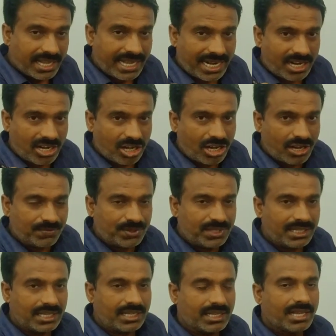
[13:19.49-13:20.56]
end of
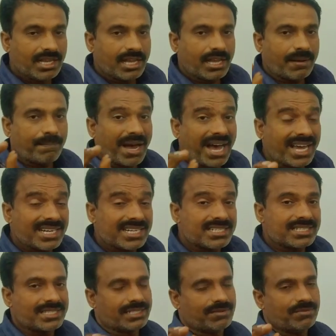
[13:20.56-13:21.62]
the
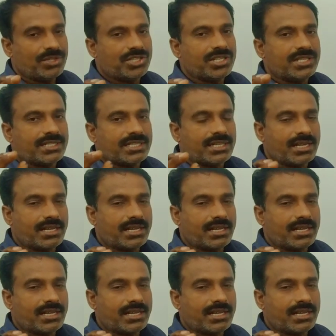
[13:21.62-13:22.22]
balance, which is